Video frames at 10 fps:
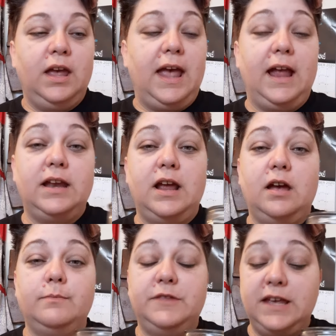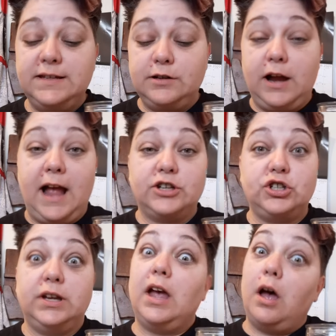And these are
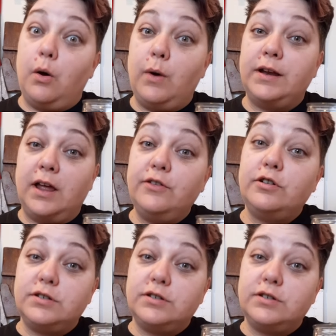actually, another